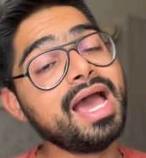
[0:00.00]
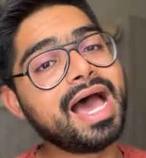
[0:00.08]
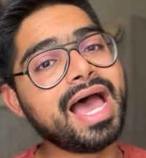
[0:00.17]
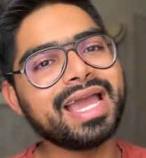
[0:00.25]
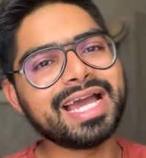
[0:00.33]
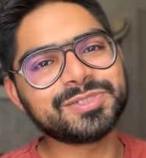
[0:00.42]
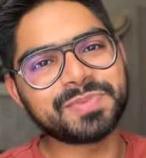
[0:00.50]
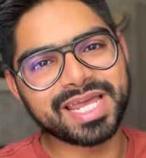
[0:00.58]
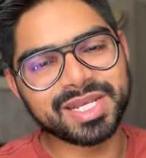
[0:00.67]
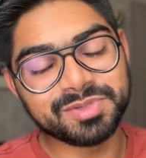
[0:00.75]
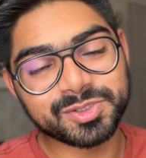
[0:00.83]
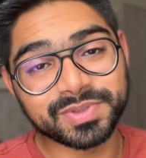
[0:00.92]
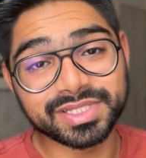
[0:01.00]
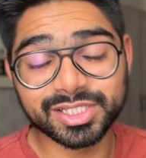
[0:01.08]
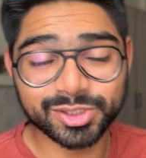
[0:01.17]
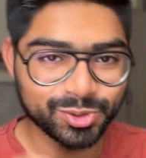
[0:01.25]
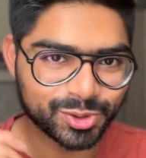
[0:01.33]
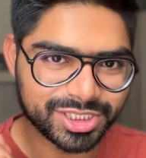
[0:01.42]
Hi guys, my name is
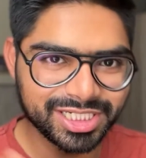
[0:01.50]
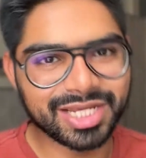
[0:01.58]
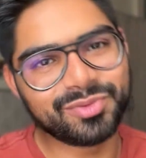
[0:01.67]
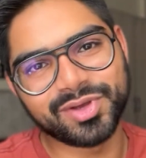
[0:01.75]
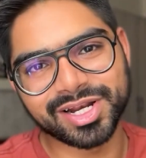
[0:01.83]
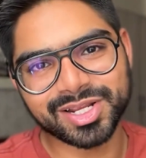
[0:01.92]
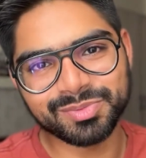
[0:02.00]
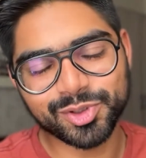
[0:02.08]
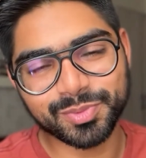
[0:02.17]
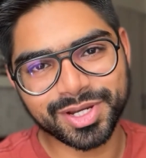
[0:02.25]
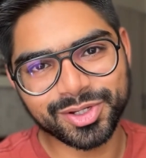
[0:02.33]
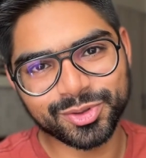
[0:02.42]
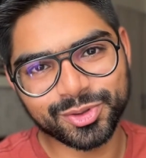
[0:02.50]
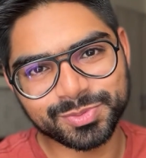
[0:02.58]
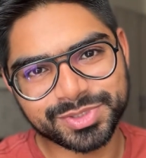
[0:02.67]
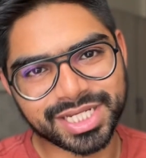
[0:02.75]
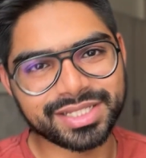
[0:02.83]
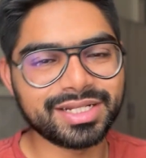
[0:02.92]
Pratik Joshi and welcome to my YouTube
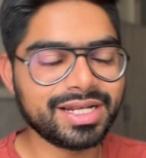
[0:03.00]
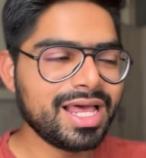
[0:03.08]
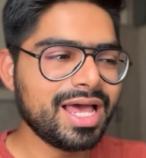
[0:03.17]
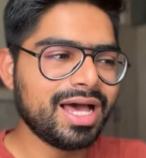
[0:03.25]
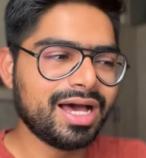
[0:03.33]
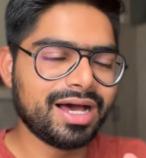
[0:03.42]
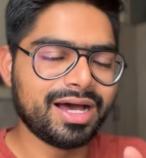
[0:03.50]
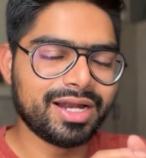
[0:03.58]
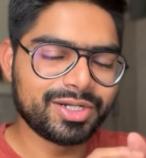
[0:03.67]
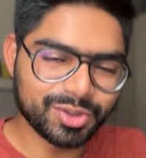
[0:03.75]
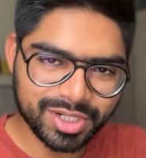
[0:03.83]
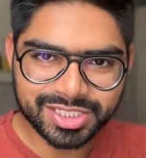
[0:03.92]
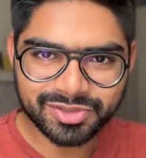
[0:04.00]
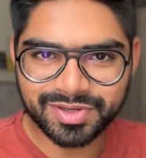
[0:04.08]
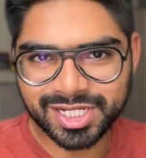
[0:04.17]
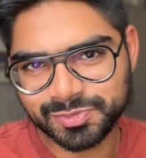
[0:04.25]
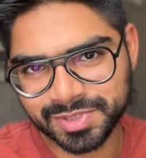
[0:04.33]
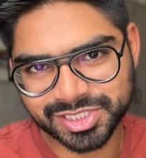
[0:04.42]
channel. Uh, today is a
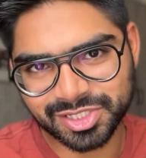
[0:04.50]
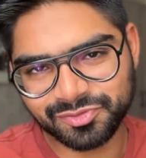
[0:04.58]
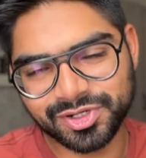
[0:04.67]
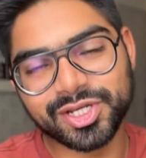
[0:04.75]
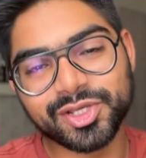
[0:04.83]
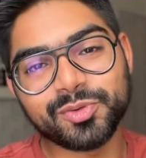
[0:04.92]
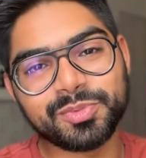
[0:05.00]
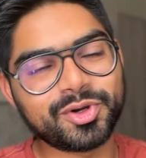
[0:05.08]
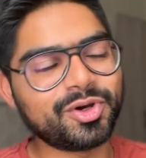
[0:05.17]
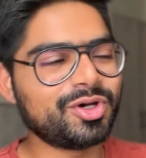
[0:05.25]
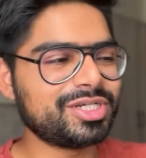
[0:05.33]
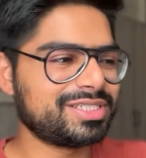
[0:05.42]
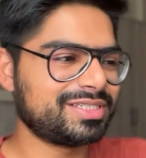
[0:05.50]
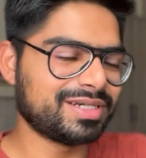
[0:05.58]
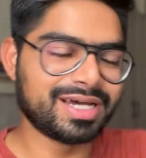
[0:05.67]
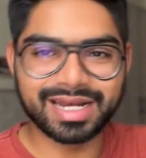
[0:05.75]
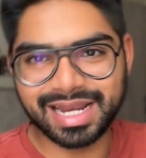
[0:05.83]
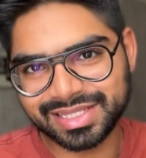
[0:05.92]
very special video because
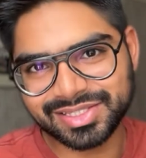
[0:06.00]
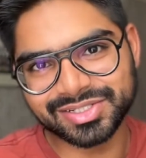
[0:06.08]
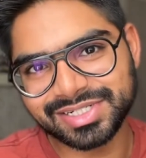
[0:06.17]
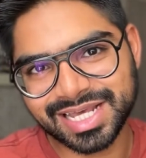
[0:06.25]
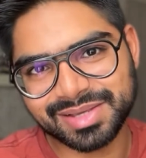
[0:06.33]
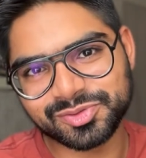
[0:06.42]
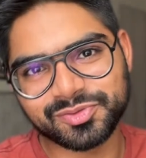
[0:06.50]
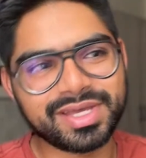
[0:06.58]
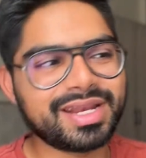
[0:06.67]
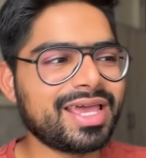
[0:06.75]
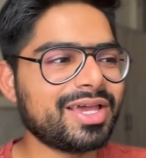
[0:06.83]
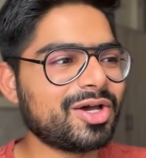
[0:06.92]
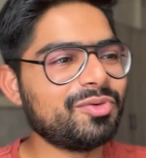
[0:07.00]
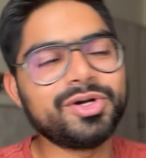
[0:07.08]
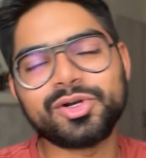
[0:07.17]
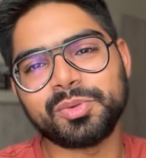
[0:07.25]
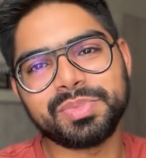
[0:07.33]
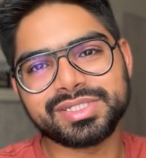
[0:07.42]
unlike the other times where I cover
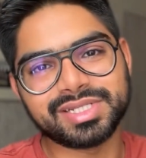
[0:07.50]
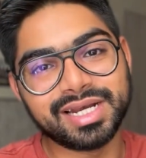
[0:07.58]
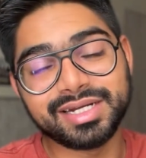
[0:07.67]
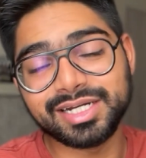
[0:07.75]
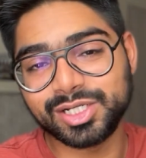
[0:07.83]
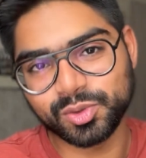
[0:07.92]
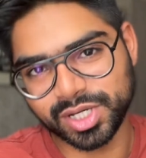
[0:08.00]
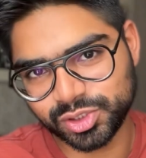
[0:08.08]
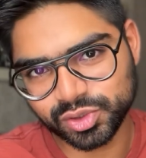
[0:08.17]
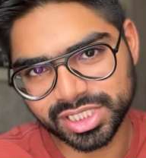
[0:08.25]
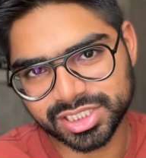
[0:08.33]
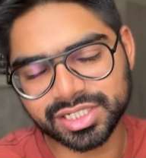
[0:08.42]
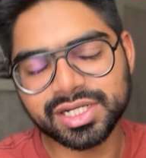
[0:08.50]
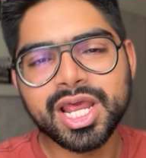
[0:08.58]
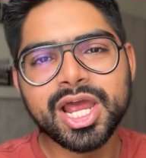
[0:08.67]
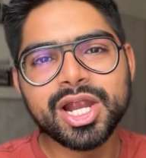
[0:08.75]
topics related to education,